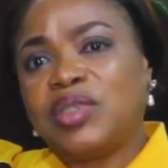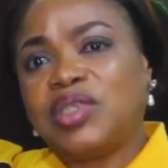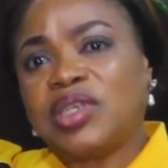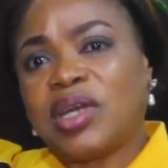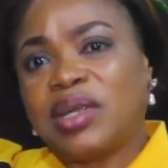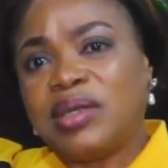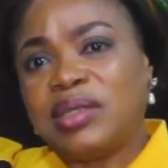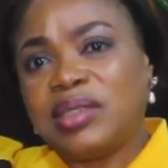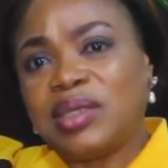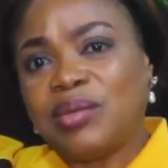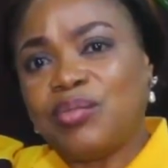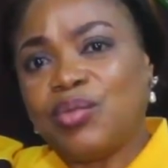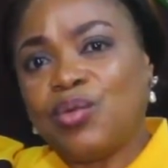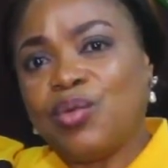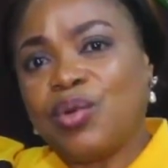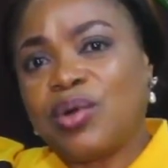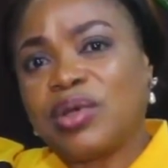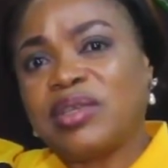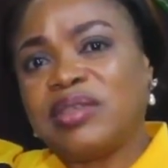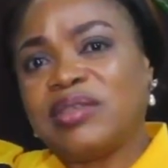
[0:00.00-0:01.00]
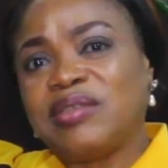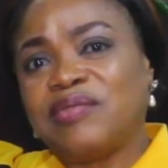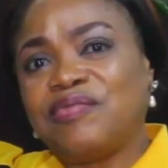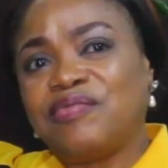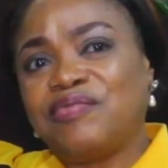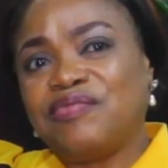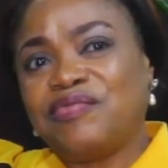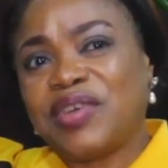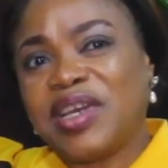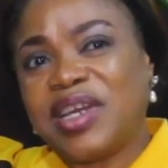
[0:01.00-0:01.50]
Charitable work is
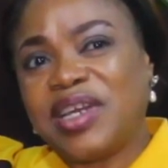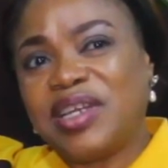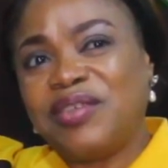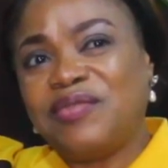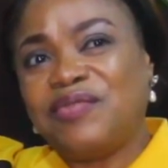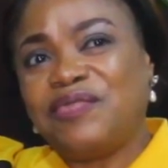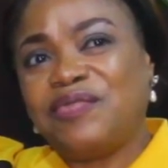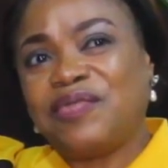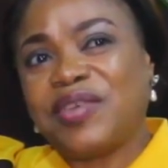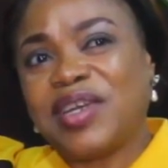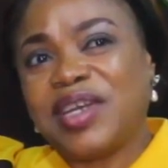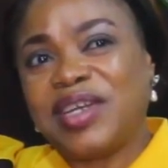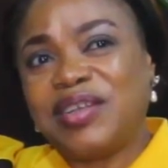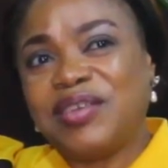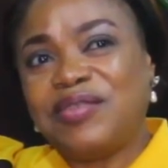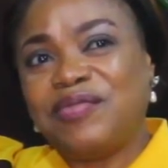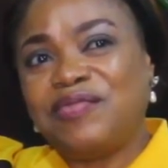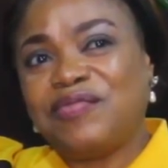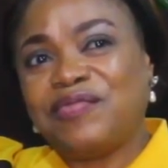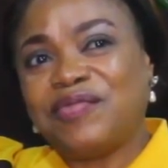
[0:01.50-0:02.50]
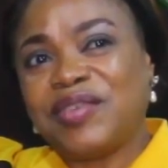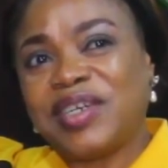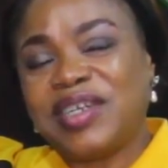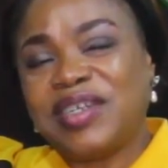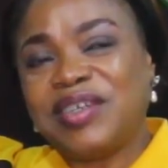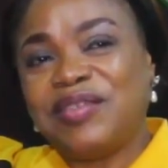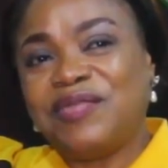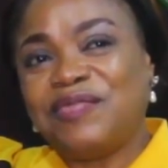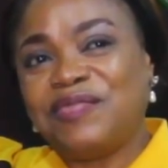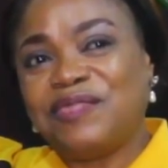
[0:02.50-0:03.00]
very, very,
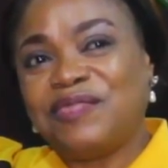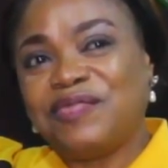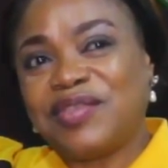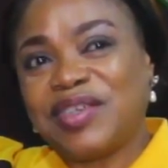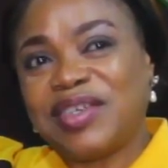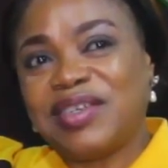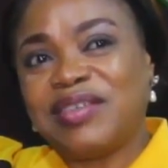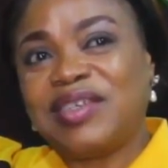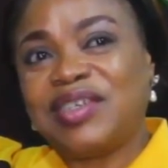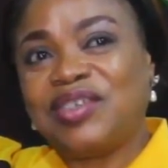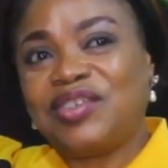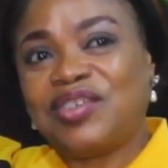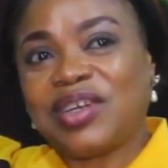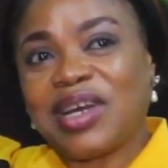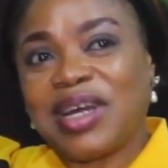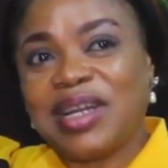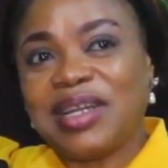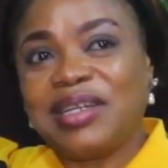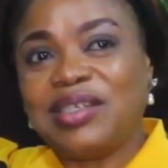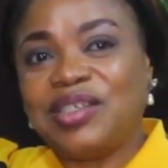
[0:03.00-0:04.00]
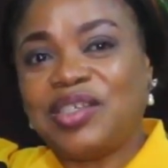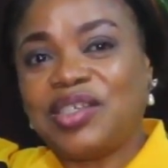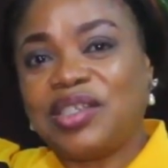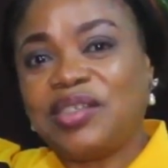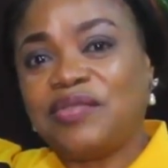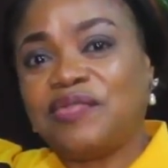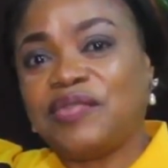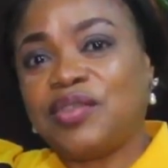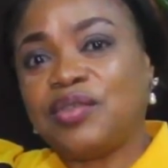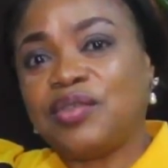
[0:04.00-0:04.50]
very, very
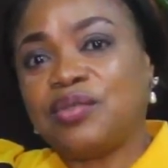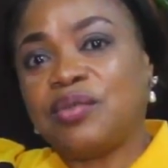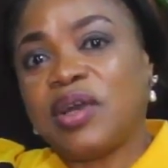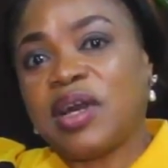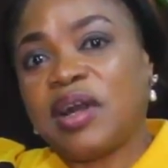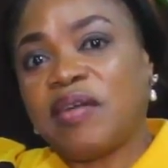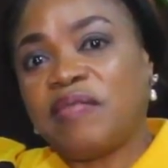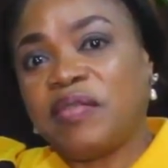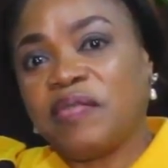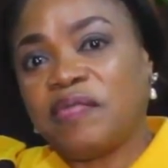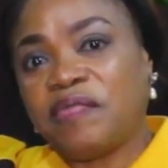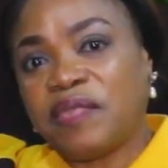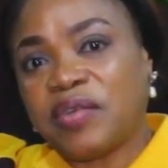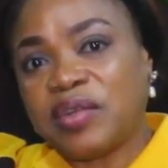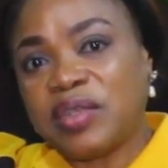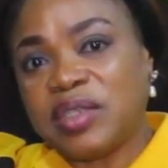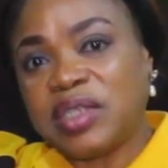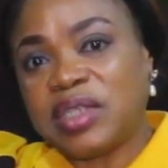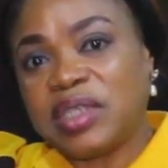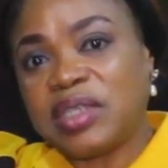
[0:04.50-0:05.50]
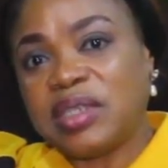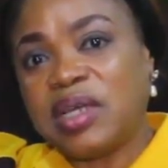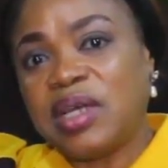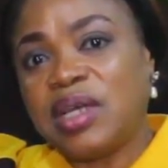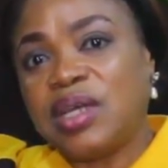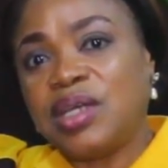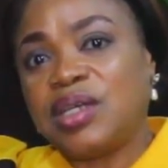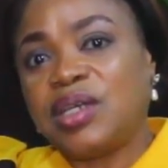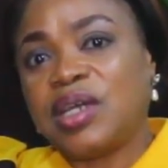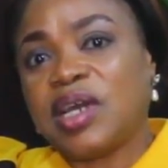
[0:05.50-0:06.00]
challenging if you don't have the funding.
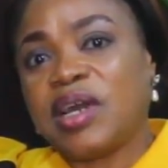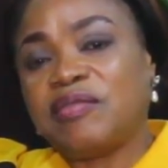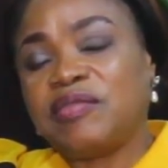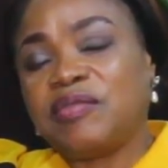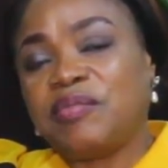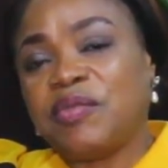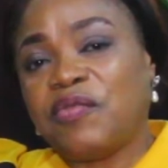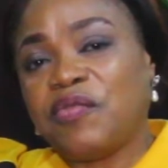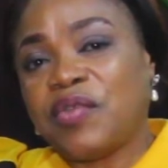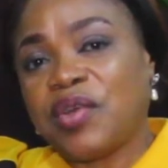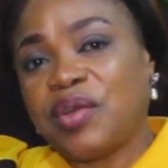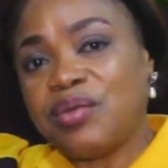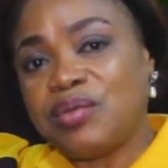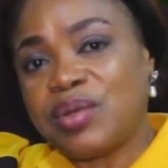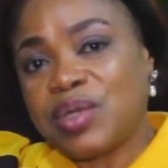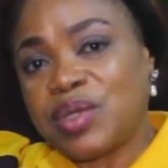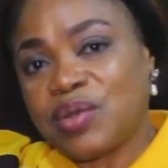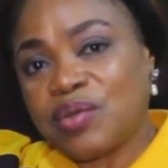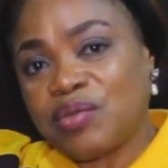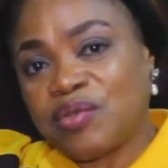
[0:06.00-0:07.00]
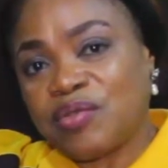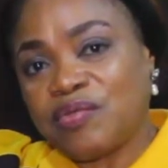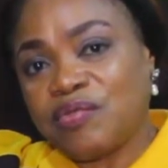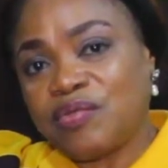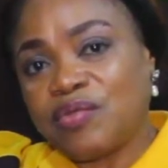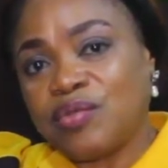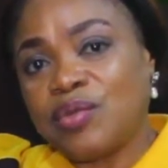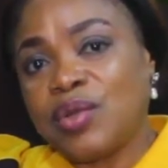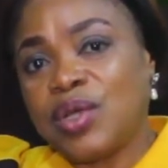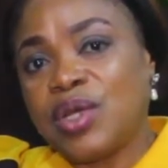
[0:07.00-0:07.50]
You have to be very
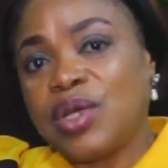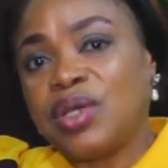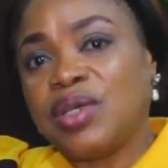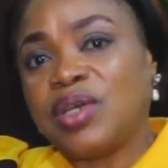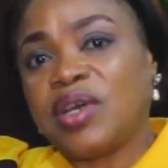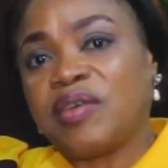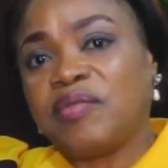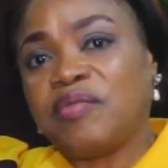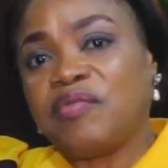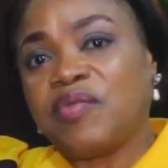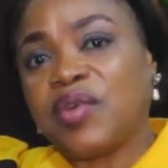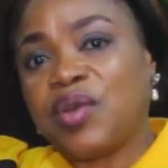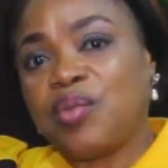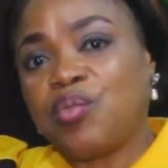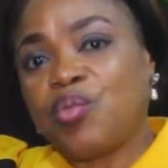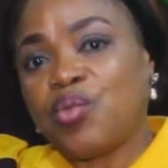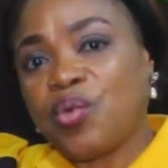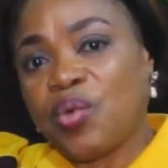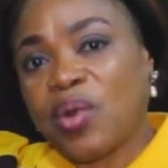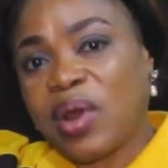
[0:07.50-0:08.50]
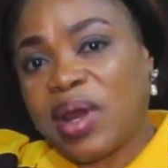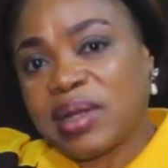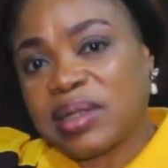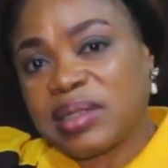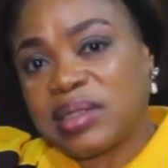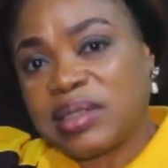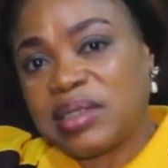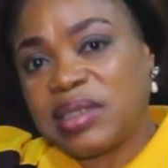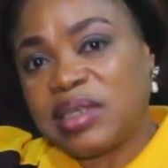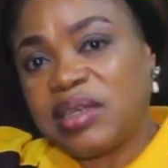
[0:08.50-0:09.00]
resourceful, you have to be very
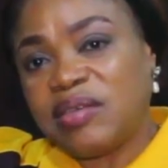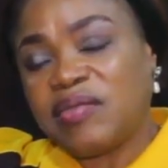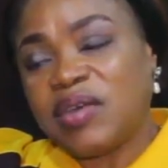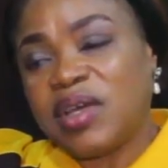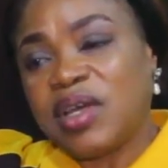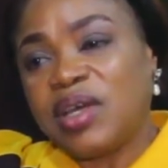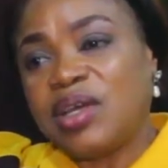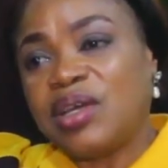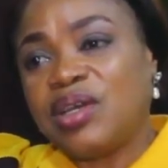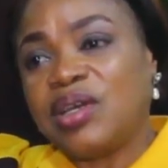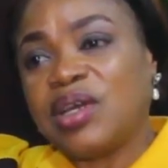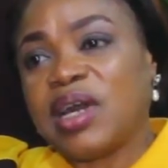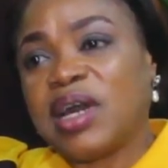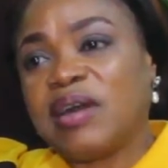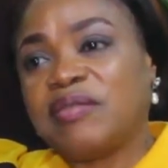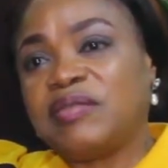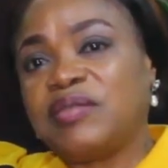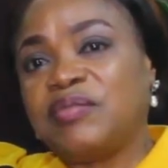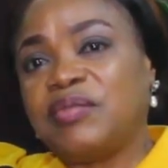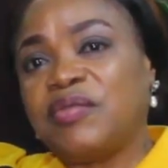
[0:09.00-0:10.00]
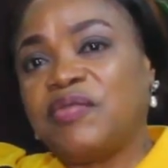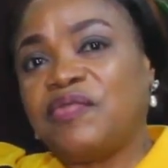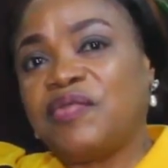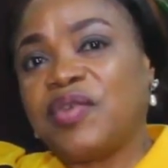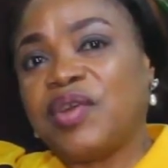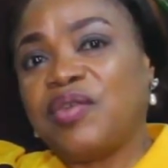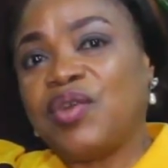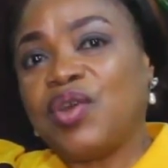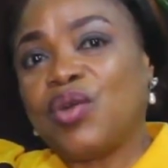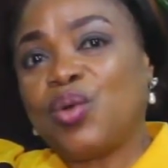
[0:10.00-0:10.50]
proactive, you have to be
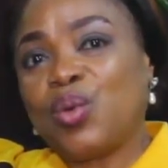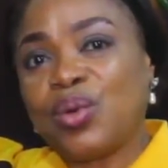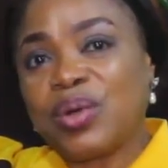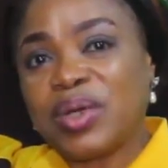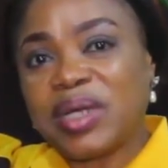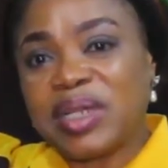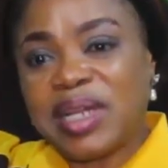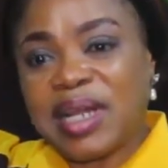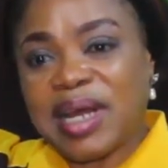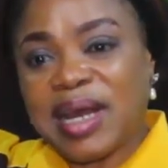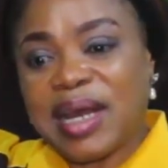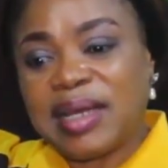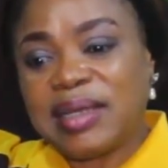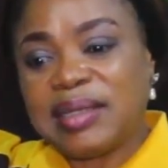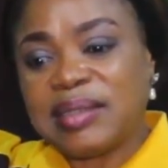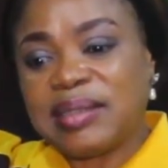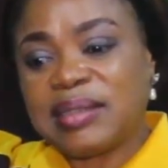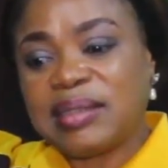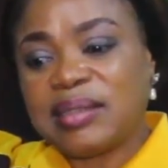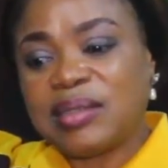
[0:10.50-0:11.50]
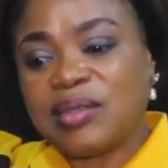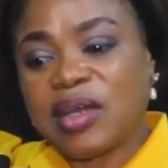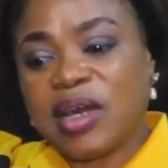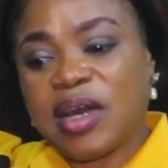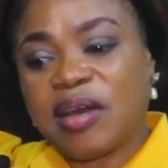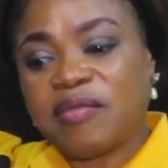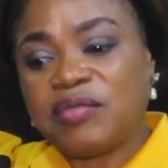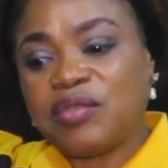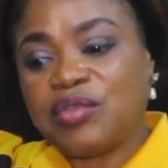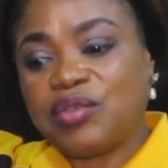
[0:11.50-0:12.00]
very organized, you
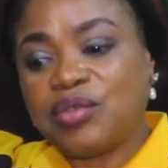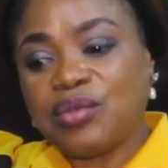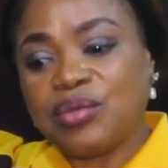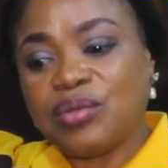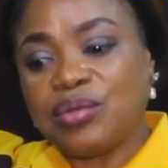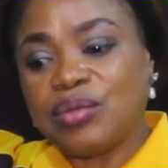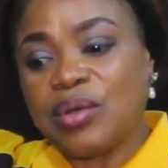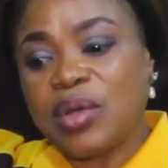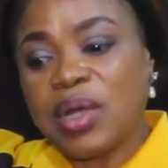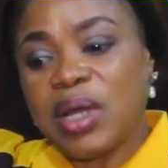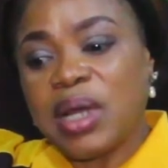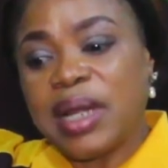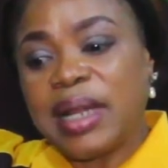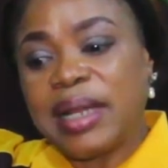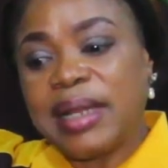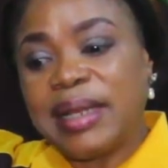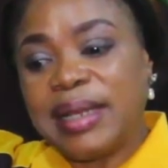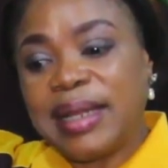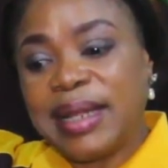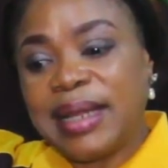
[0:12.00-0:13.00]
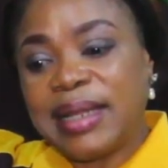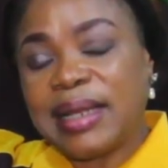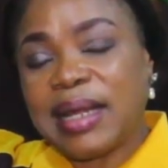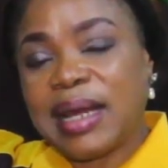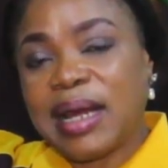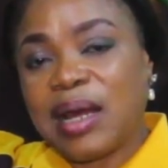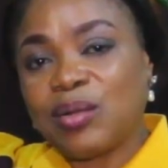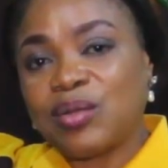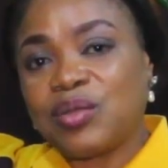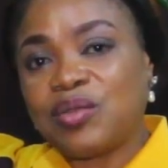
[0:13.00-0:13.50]
have to learn
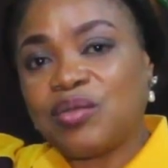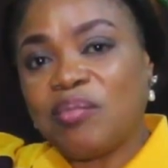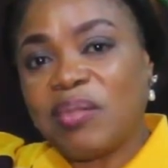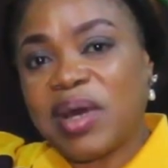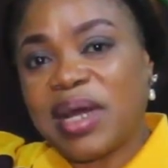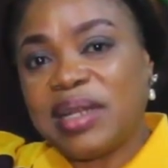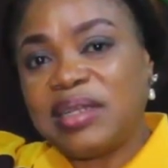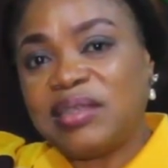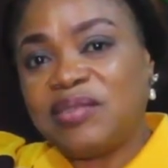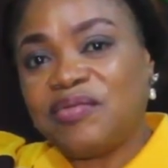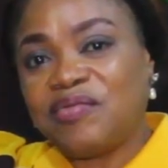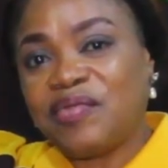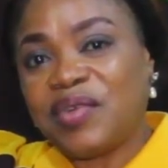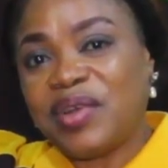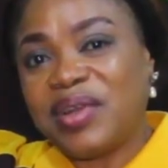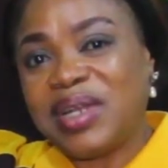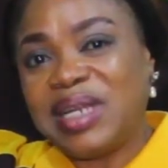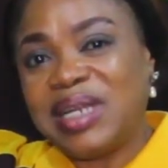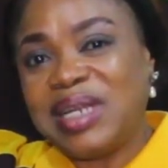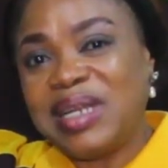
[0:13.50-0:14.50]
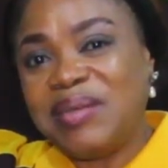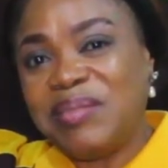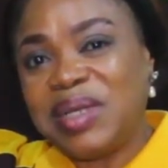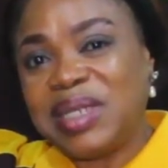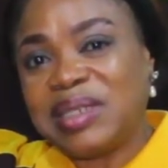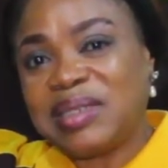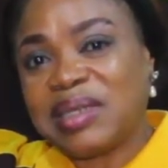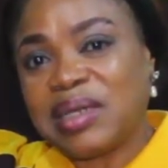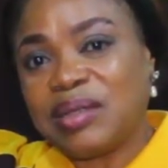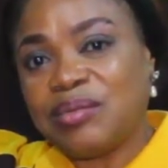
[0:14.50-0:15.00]
how to manage very
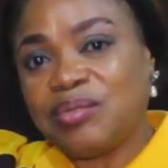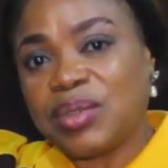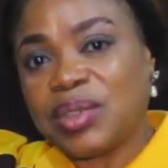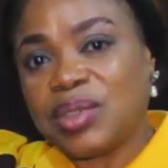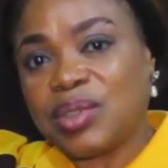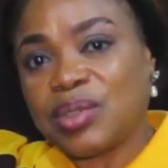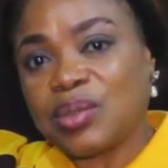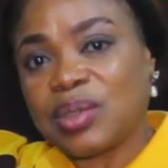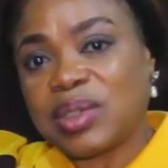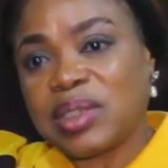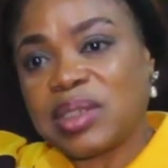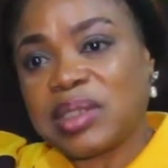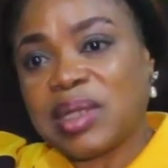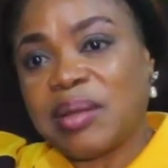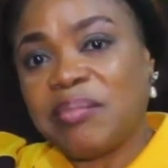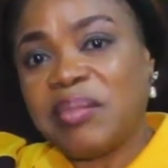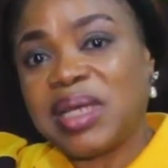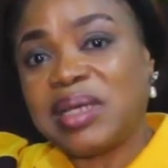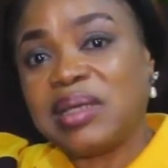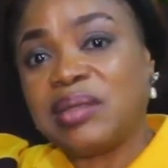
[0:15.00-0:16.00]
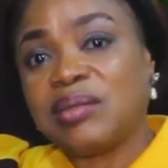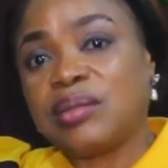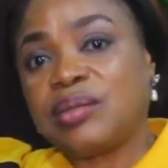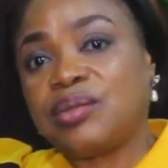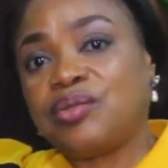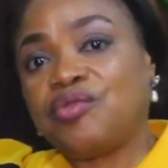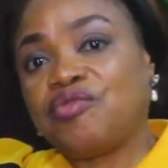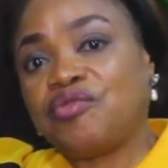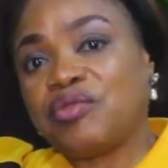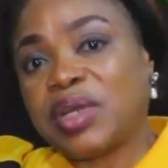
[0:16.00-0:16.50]
limited resources and make it
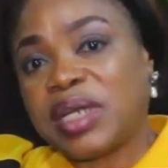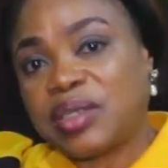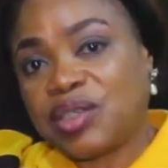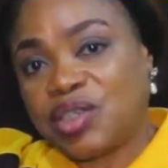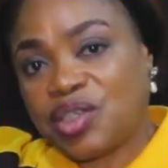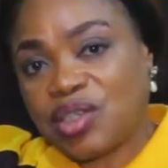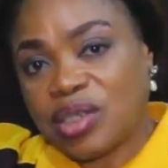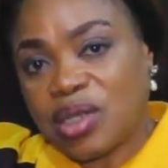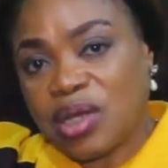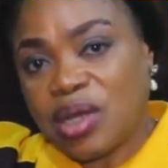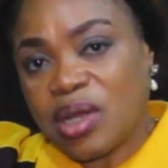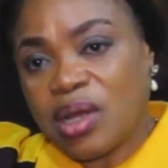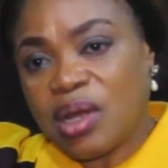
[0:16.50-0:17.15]
stretch.